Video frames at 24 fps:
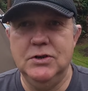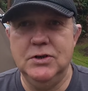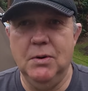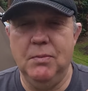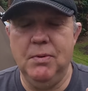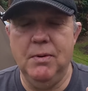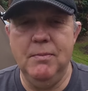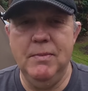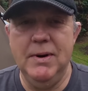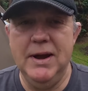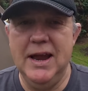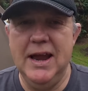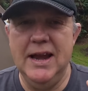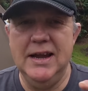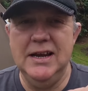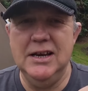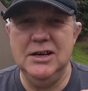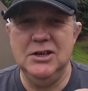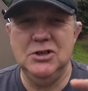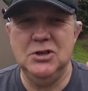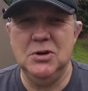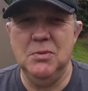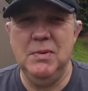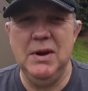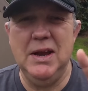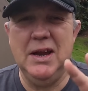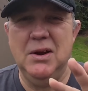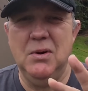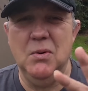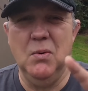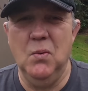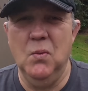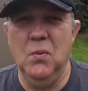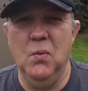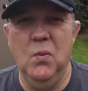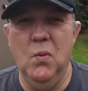the top of my head. It's something
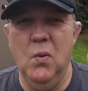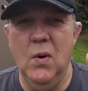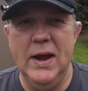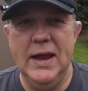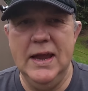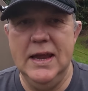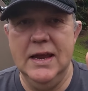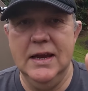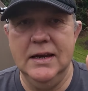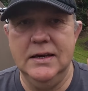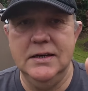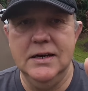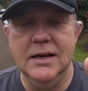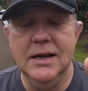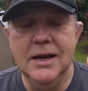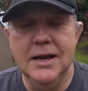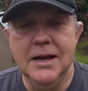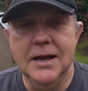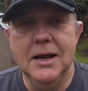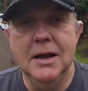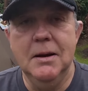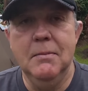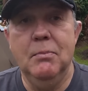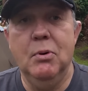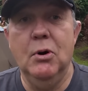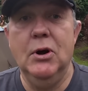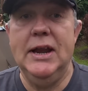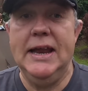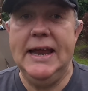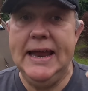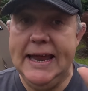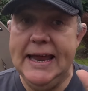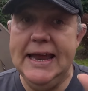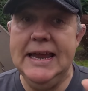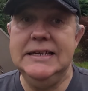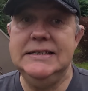weird, but
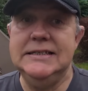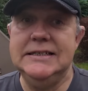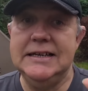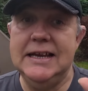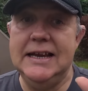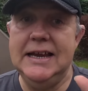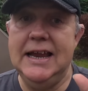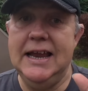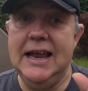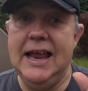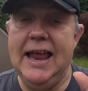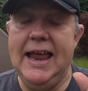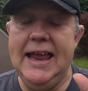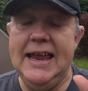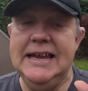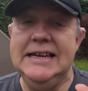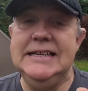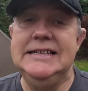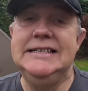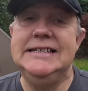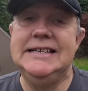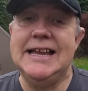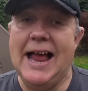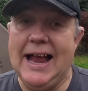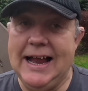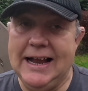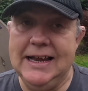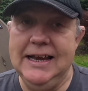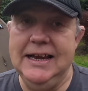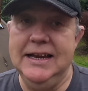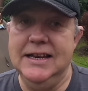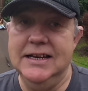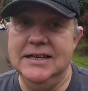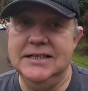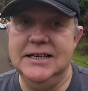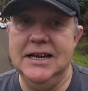it is
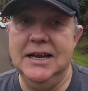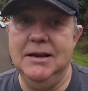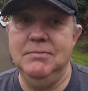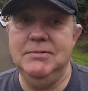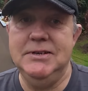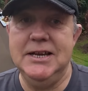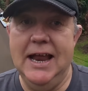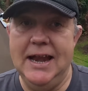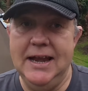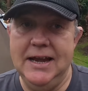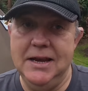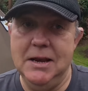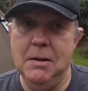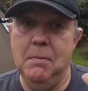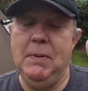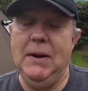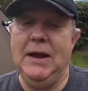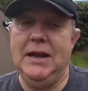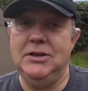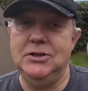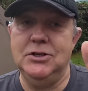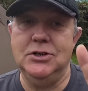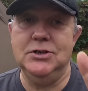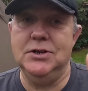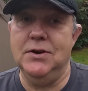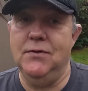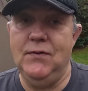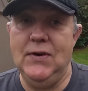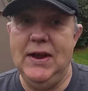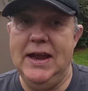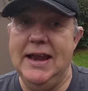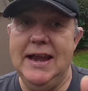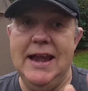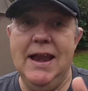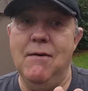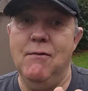exactly the same tent. The pictures of
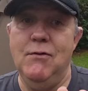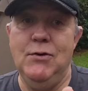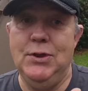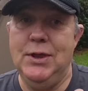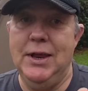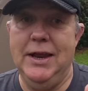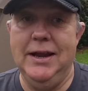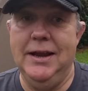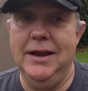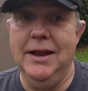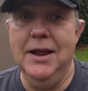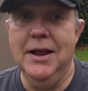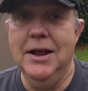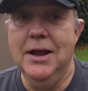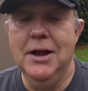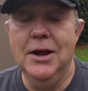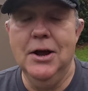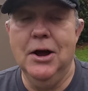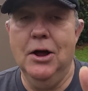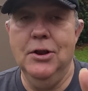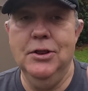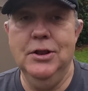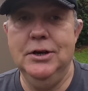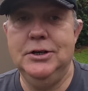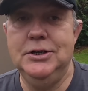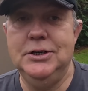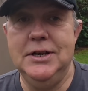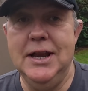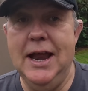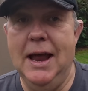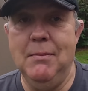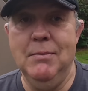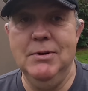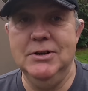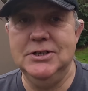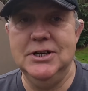it and everything on the
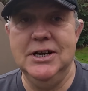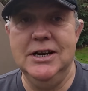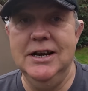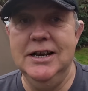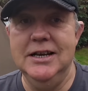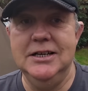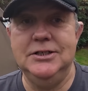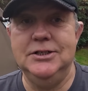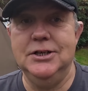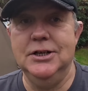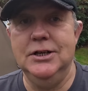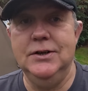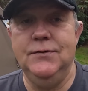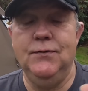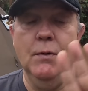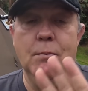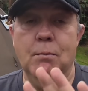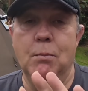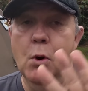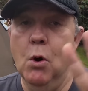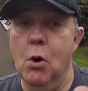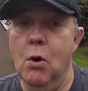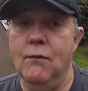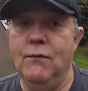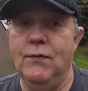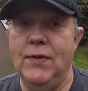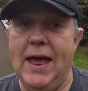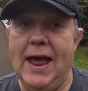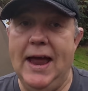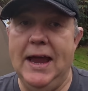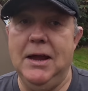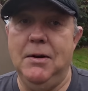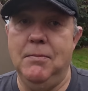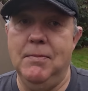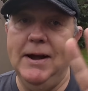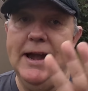Amazon listings for both the
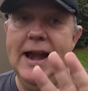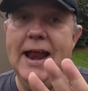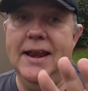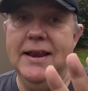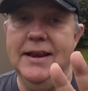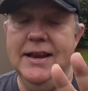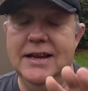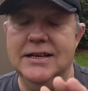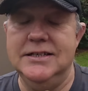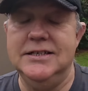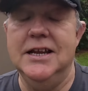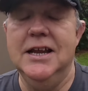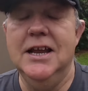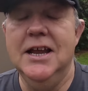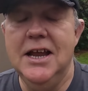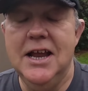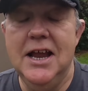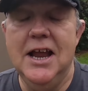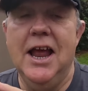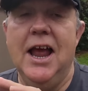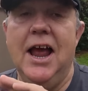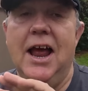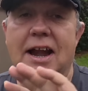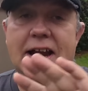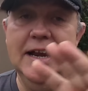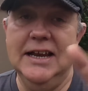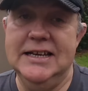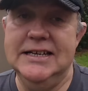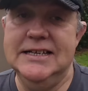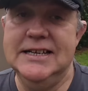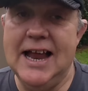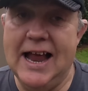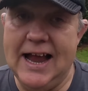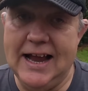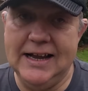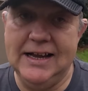Hikeman and this are
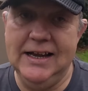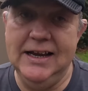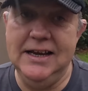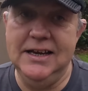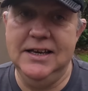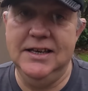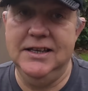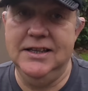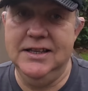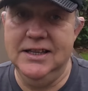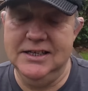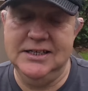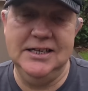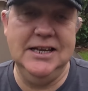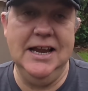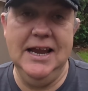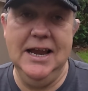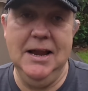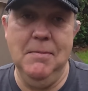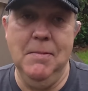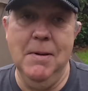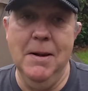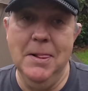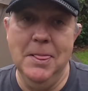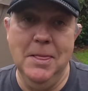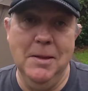exactly the same